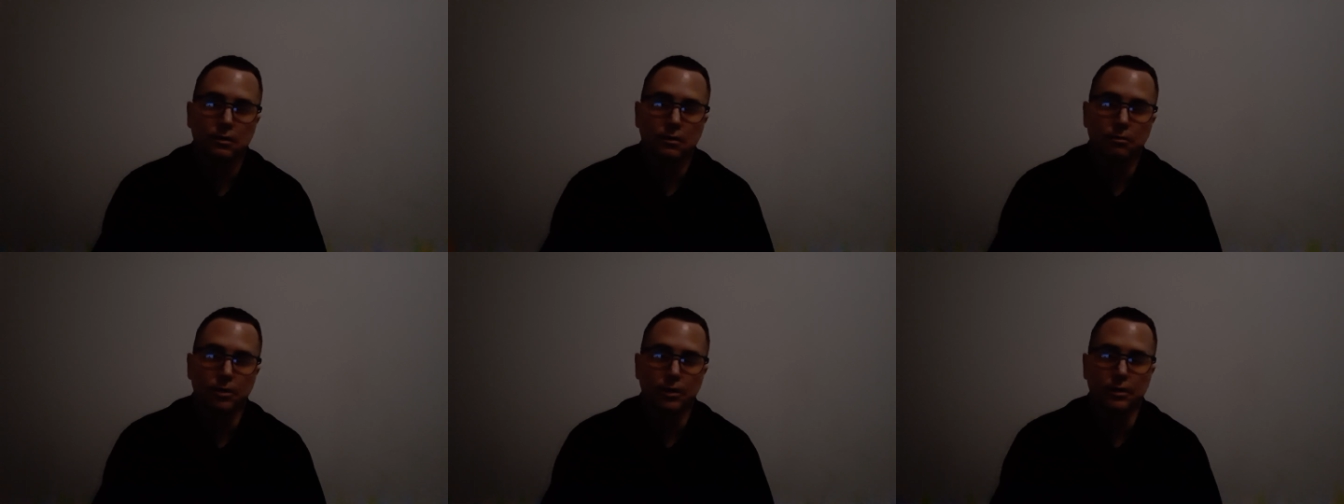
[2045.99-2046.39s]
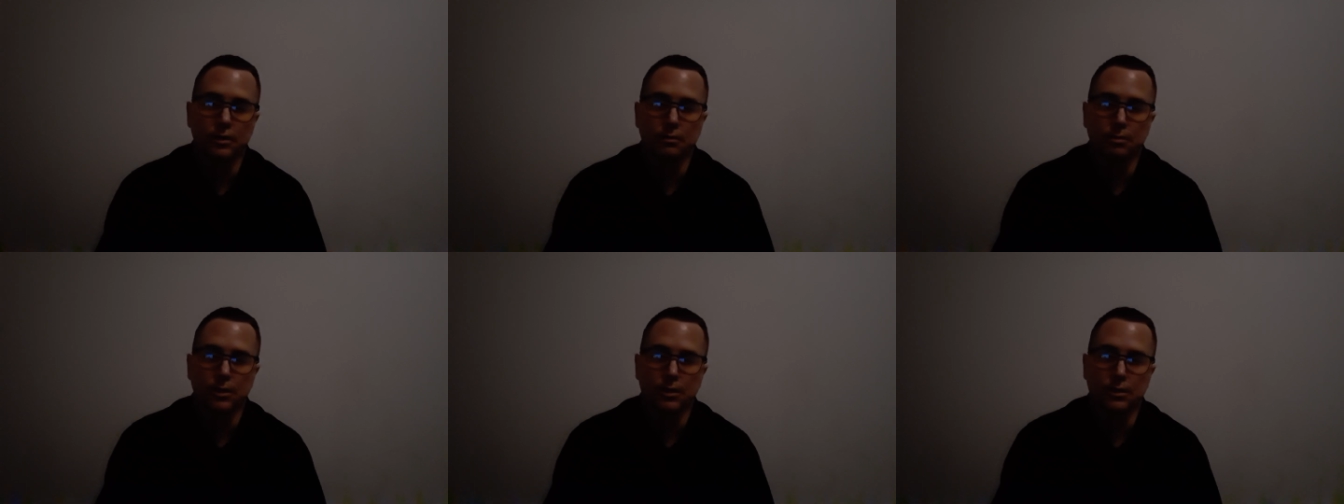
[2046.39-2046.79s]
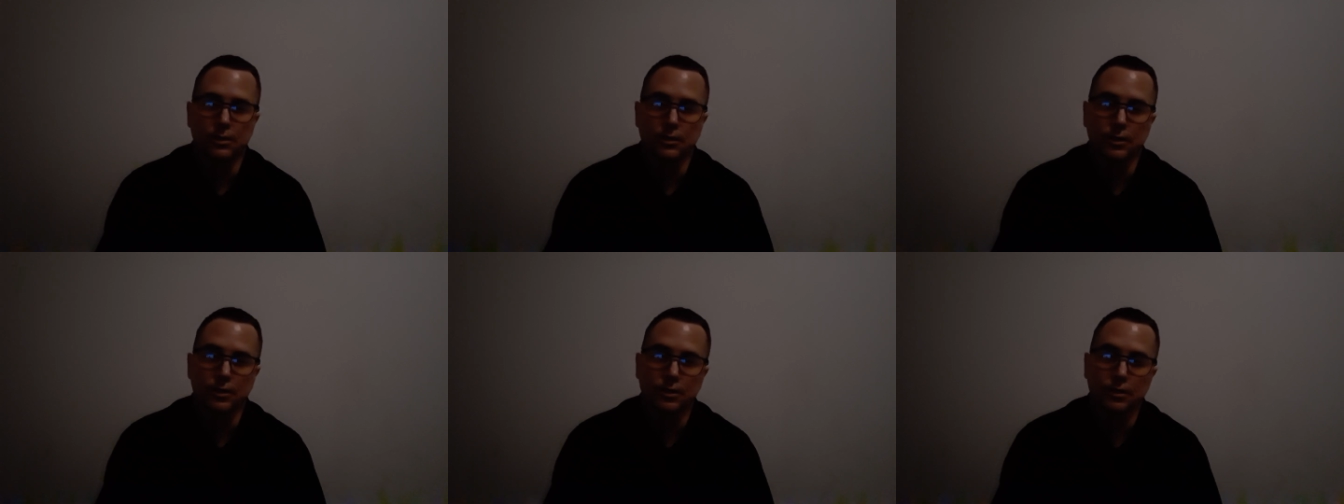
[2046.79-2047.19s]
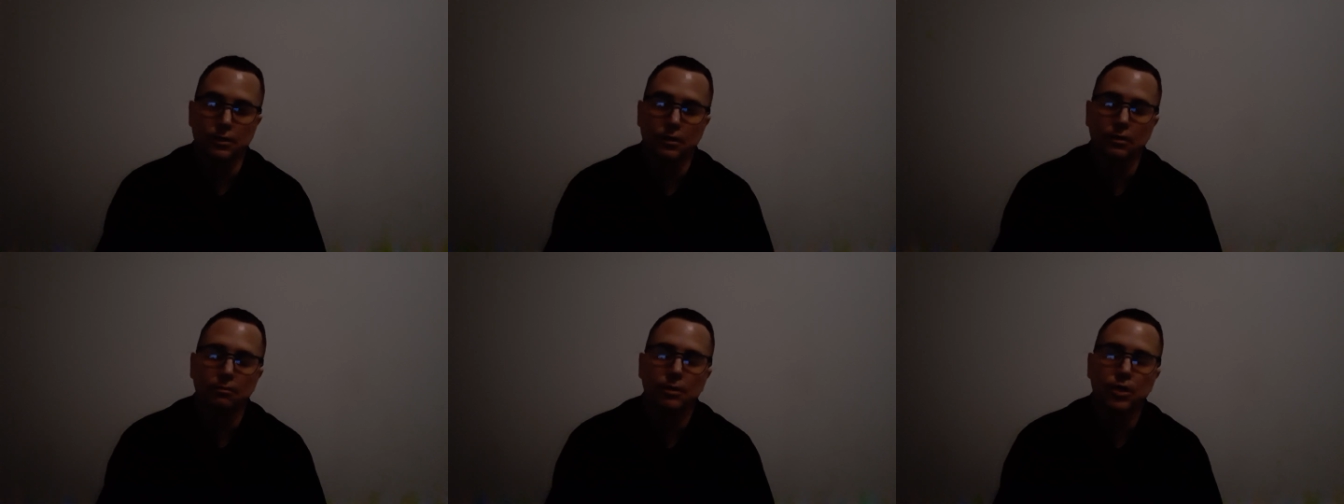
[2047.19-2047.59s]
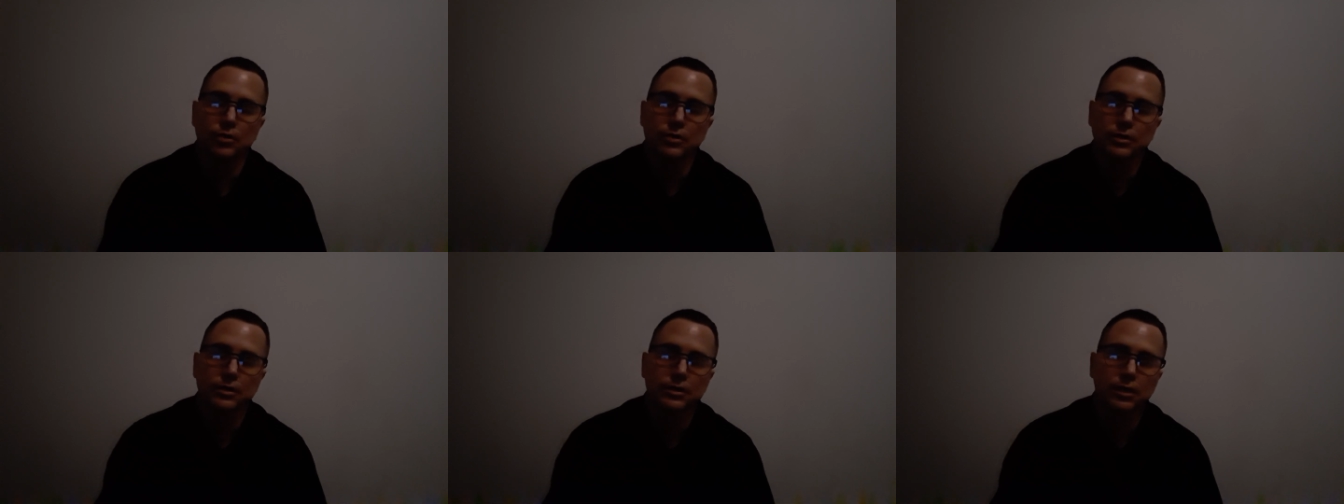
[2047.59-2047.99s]
but it depends on, you know, most
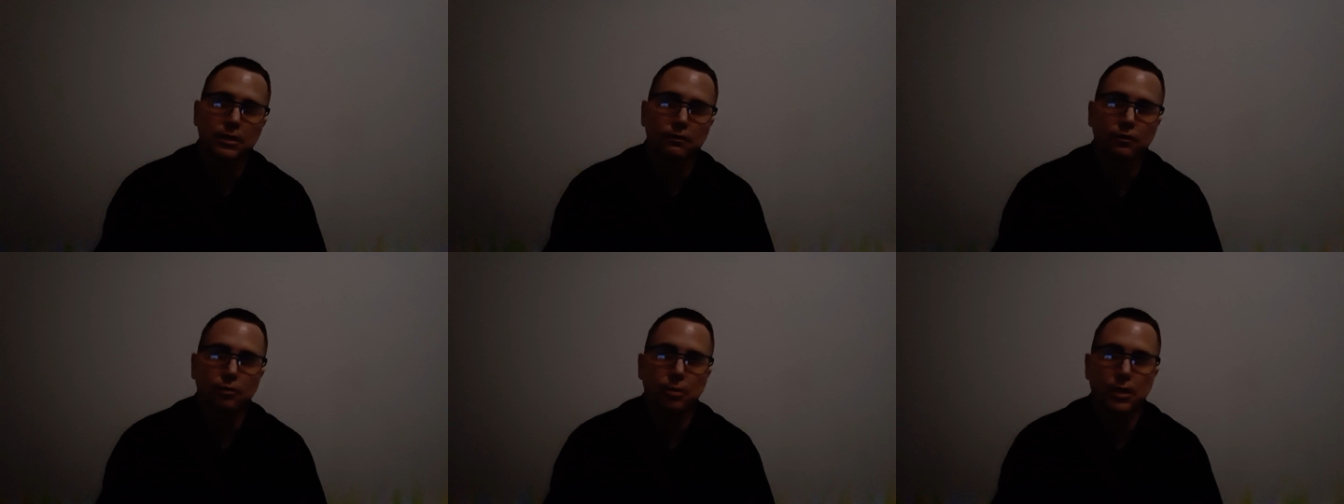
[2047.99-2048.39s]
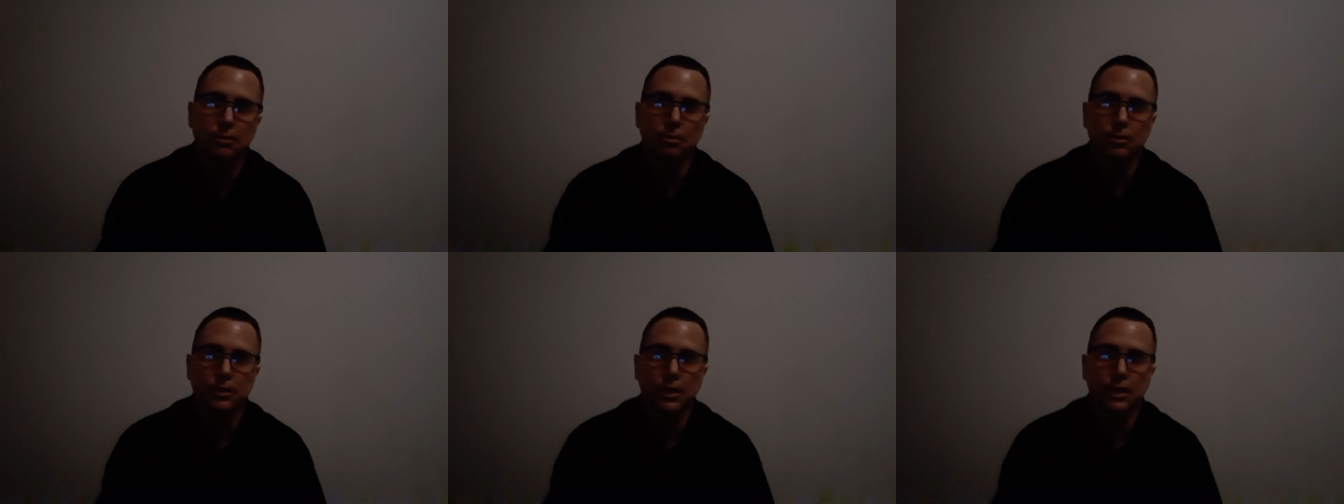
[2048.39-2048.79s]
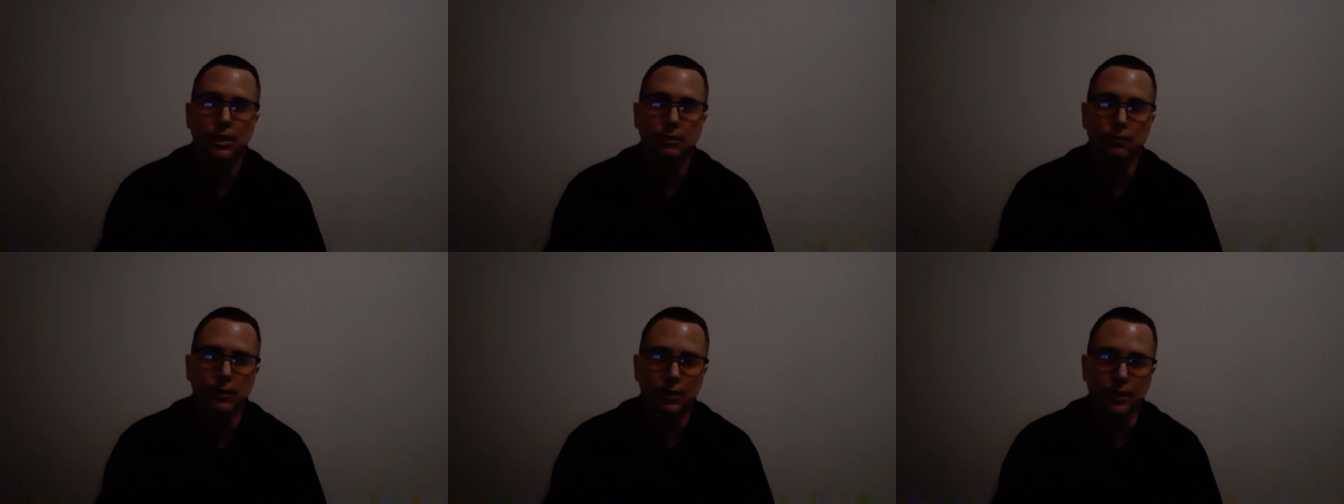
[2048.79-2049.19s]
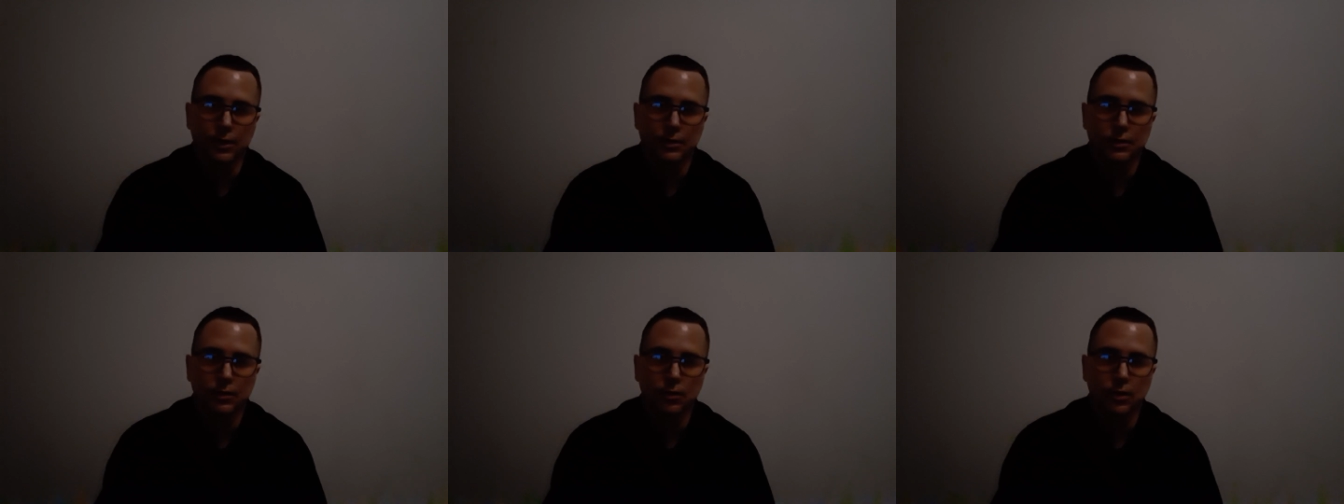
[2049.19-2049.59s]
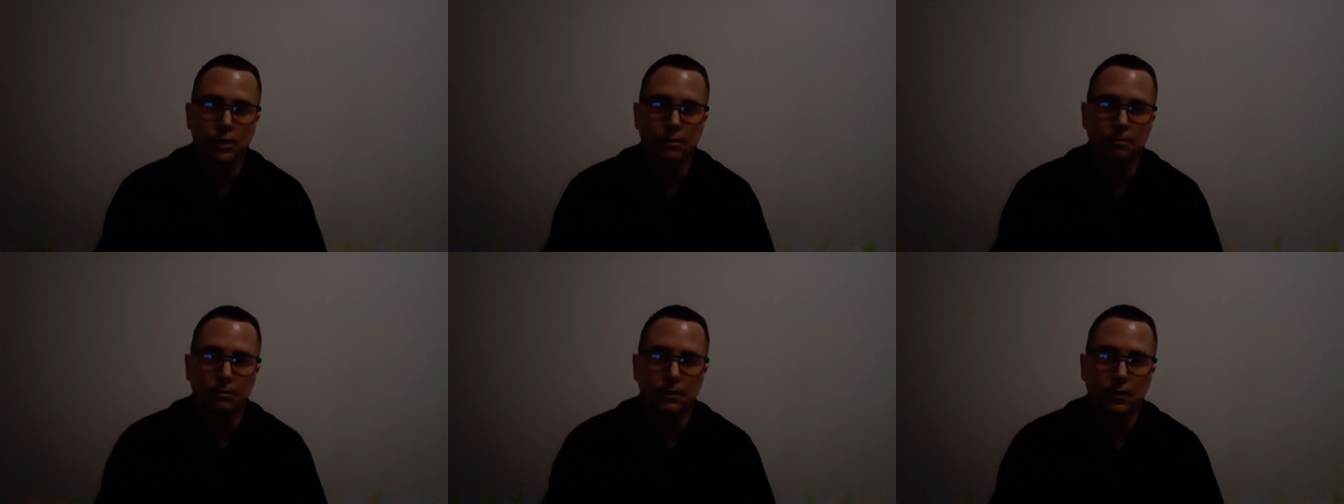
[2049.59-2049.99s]
successful people, they can relate to what
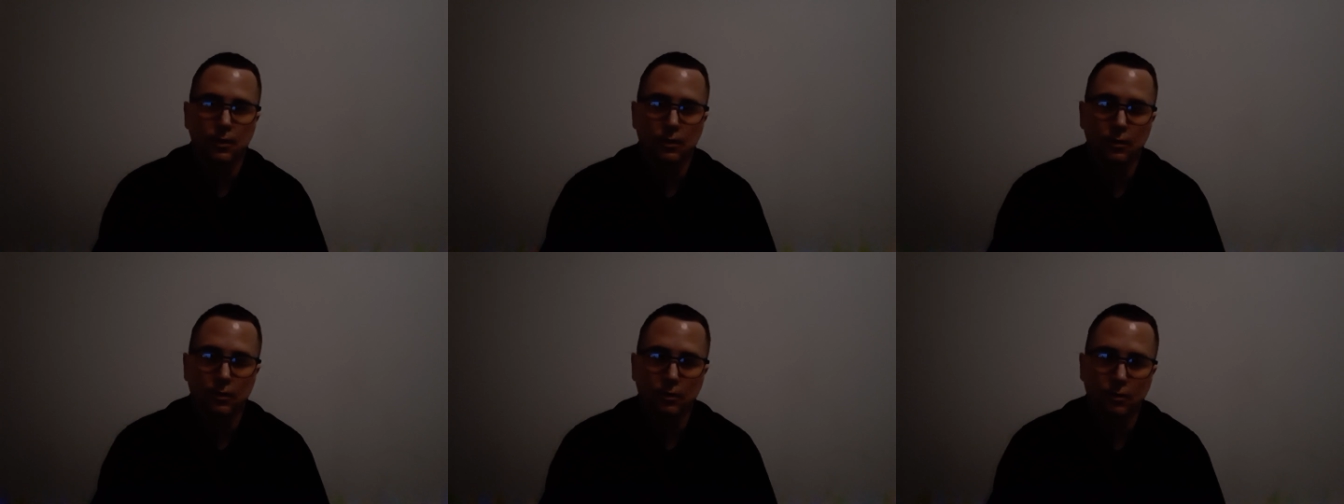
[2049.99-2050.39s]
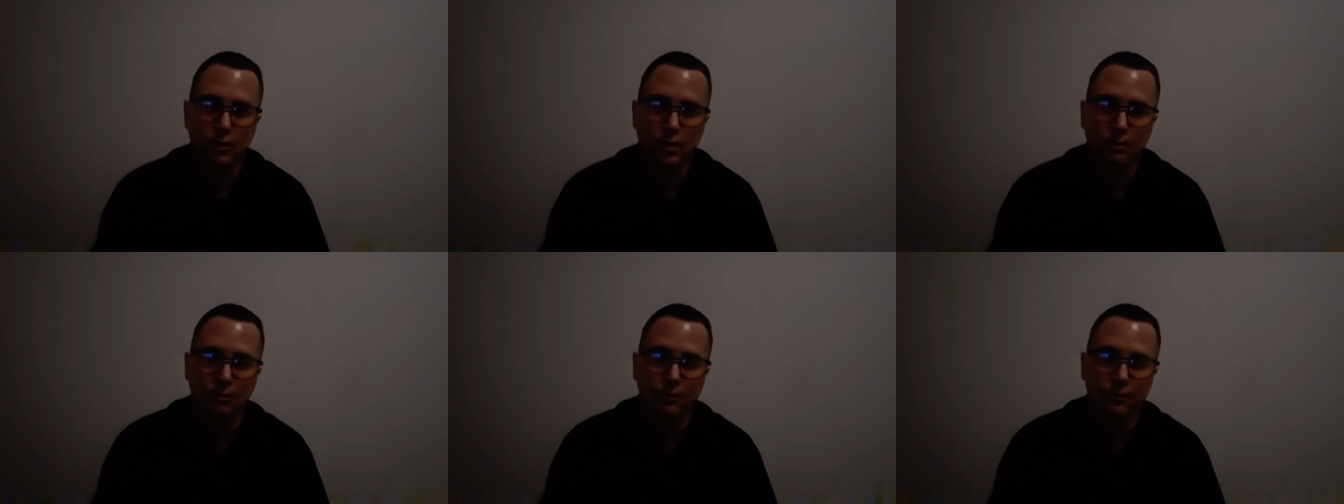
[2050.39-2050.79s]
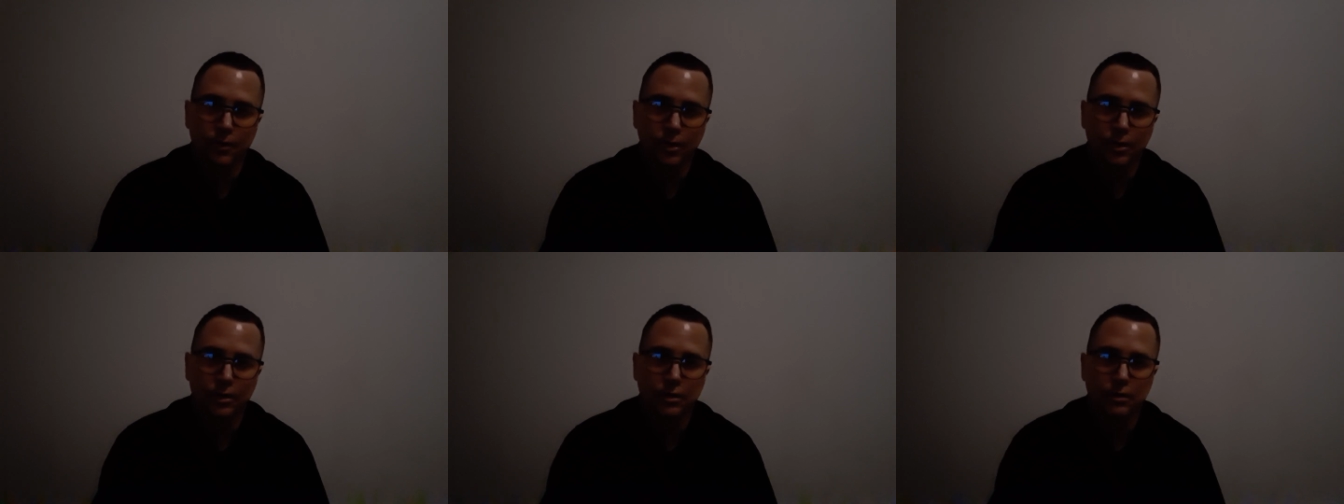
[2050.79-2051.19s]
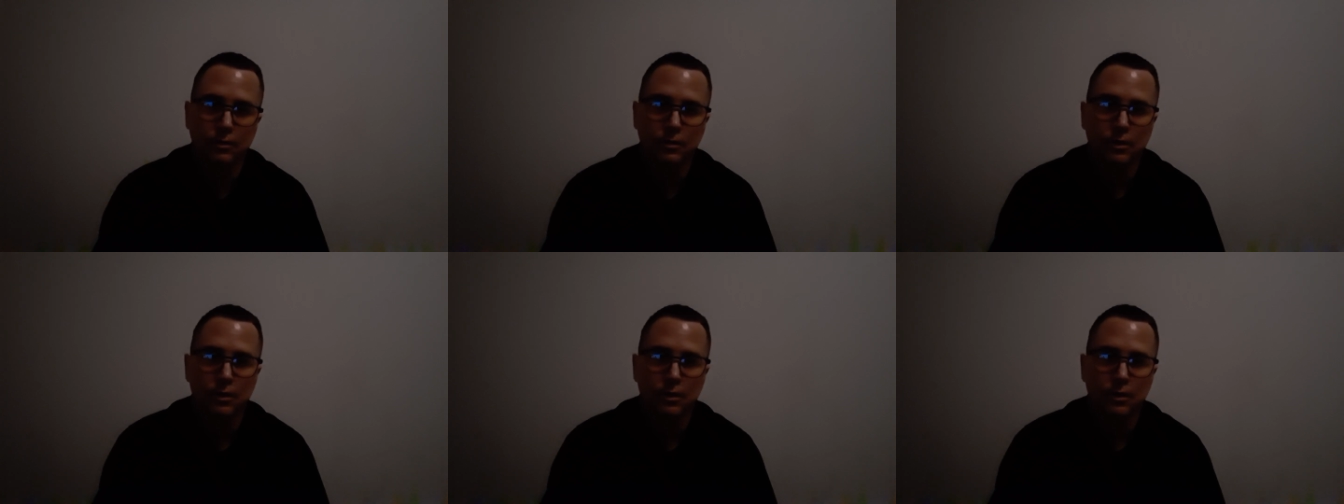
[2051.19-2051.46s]
I'm what I'm referring to,